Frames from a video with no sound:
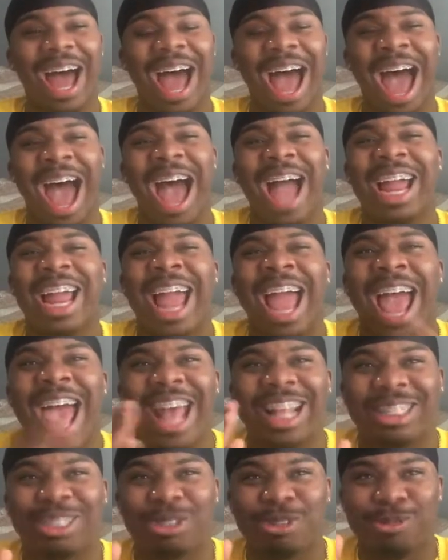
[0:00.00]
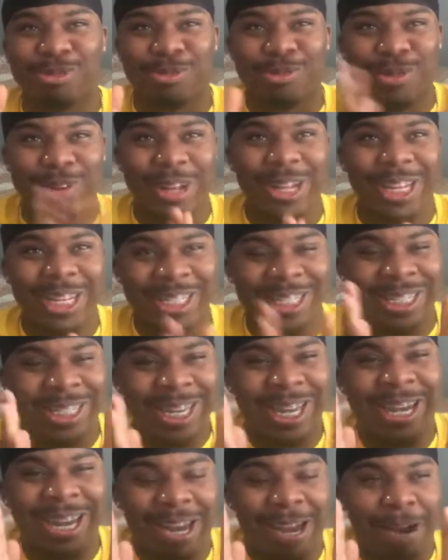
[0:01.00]
I had to really
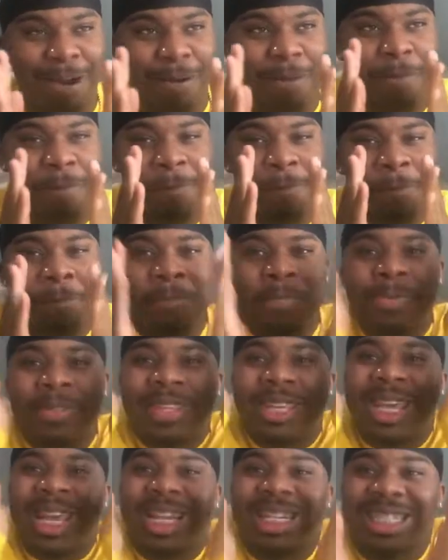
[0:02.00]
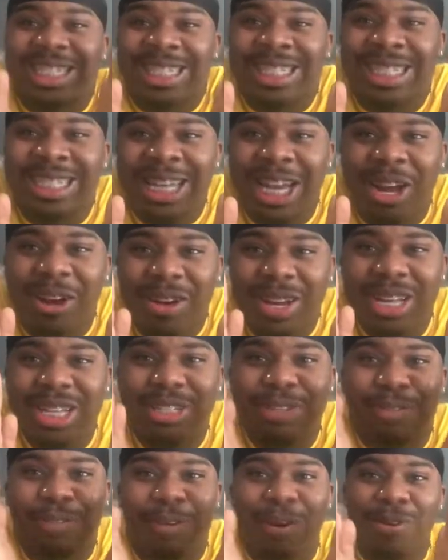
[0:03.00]
sit here, get
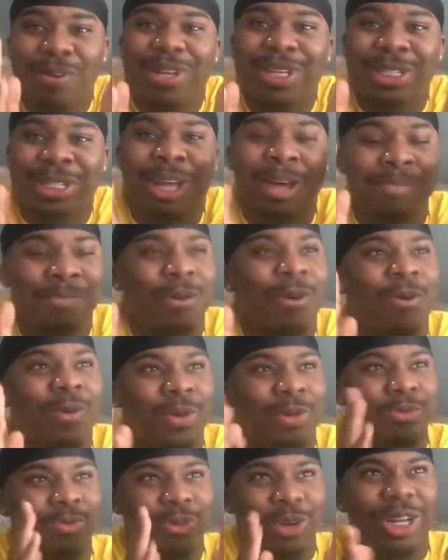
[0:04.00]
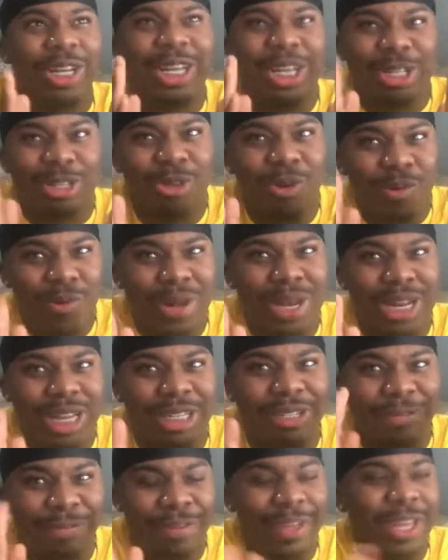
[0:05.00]
serious, focus up on really doing
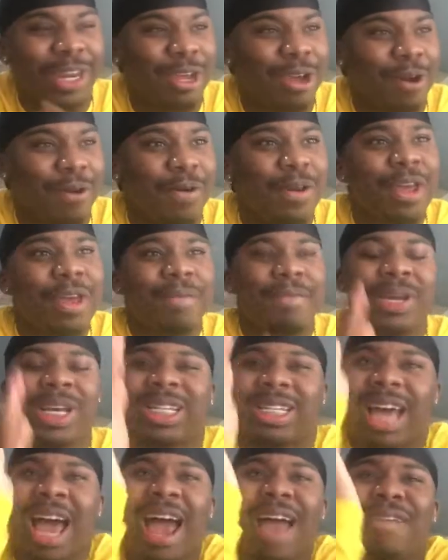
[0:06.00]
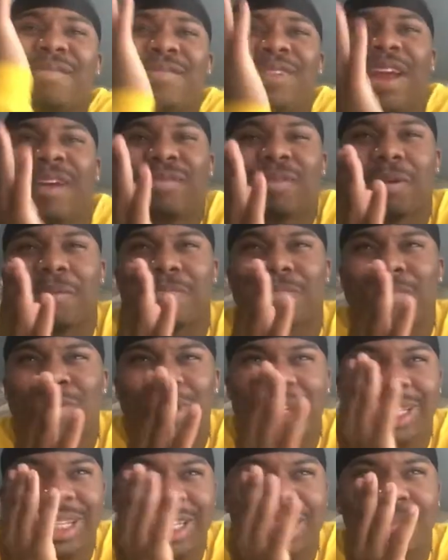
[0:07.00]
this video, because I have never
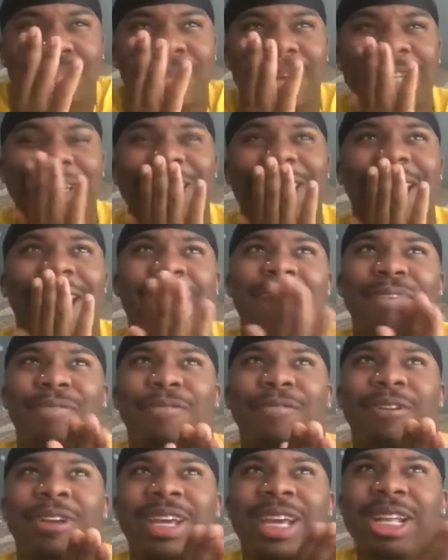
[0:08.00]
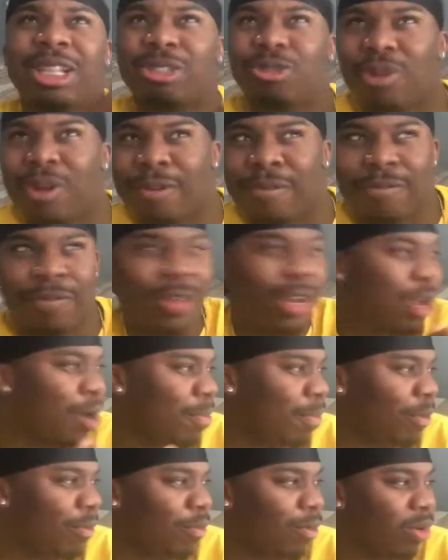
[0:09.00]
put this much effort into a video
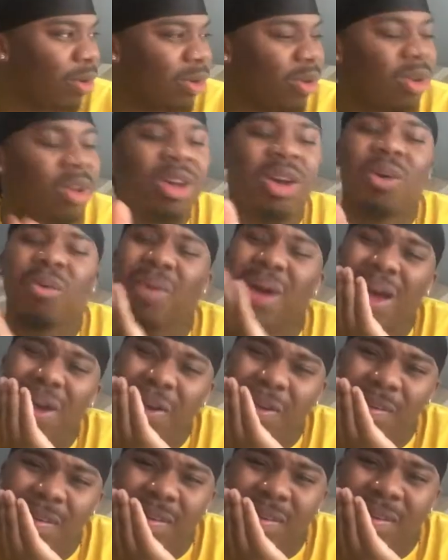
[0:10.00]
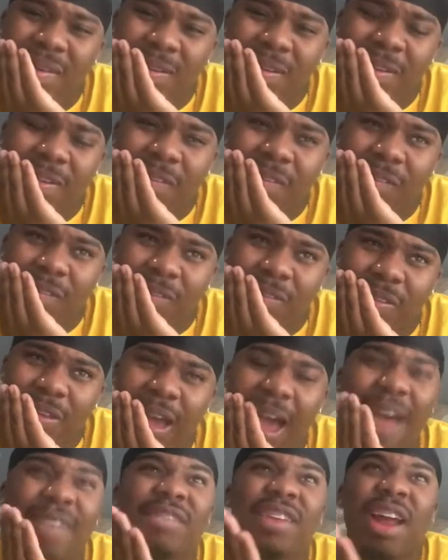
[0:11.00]
before. Well,
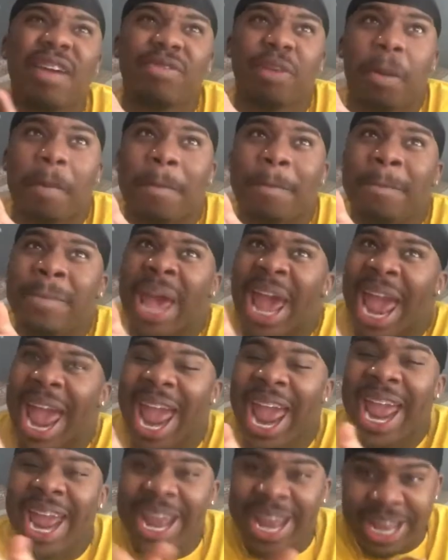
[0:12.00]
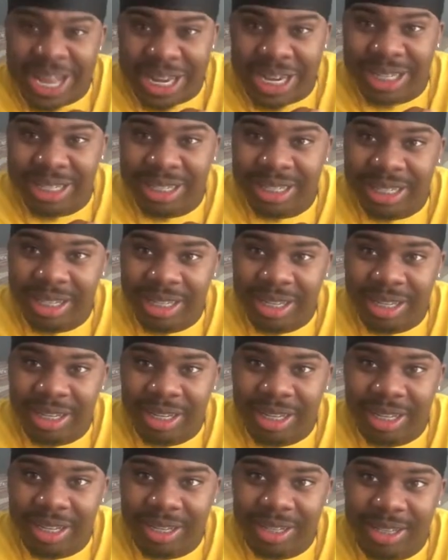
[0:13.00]
I've never paid
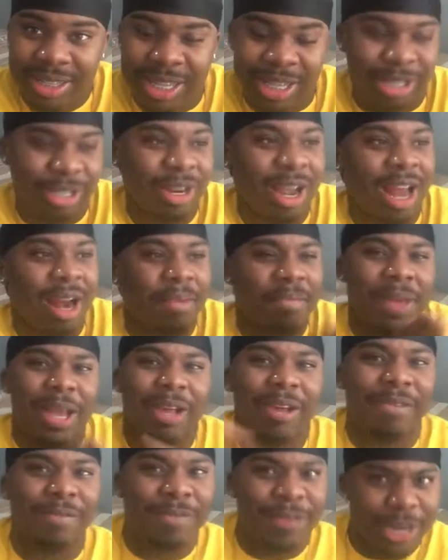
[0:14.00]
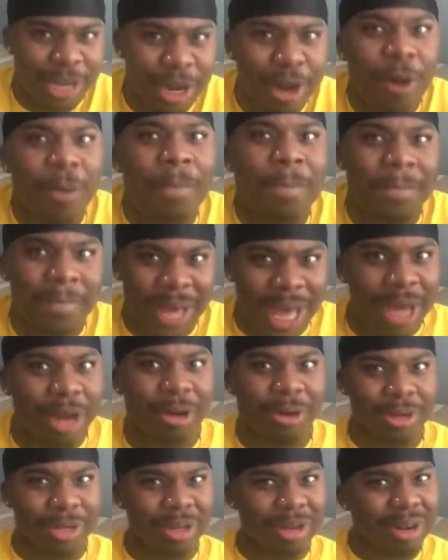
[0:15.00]
to try to make a video
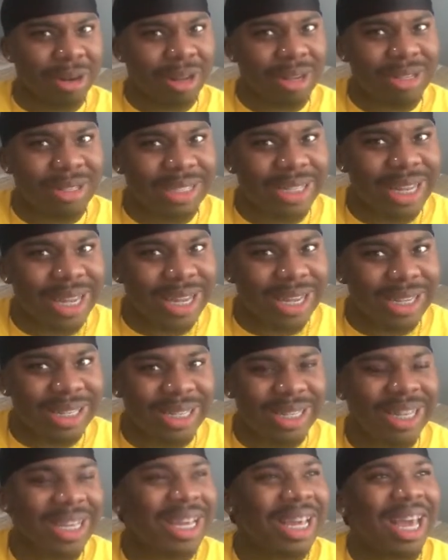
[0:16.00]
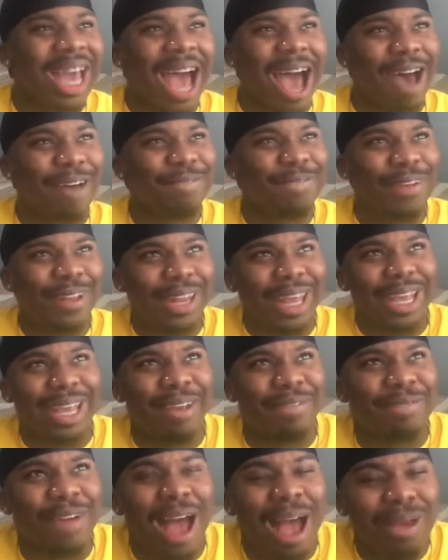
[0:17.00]
better. You know what I'm saying? I felt like
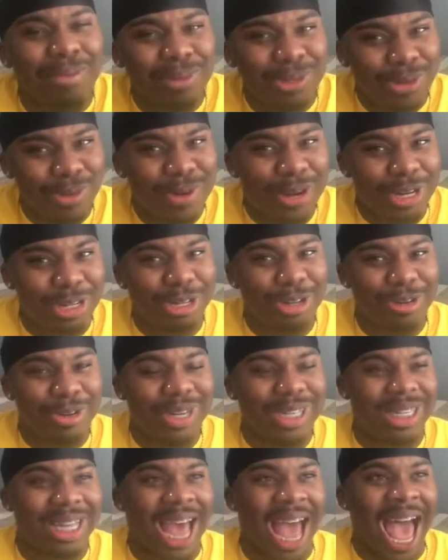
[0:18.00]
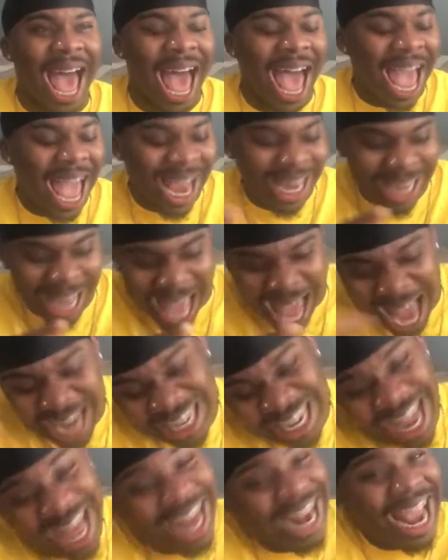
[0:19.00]
if I was going to do this, I
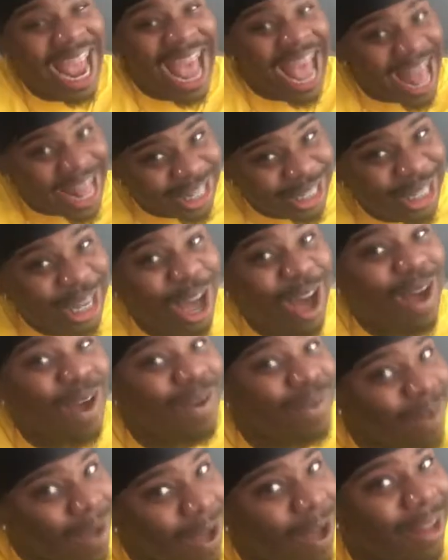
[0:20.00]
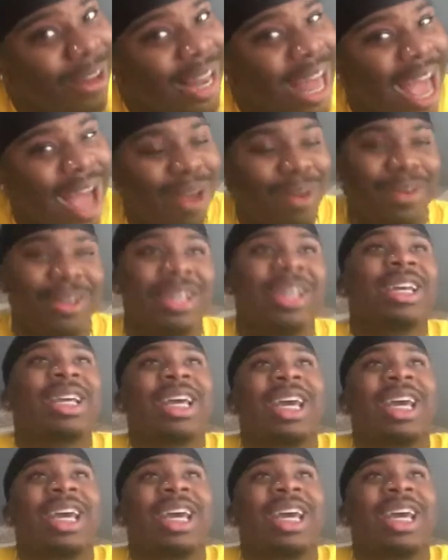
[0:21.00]
kind of had to go all out.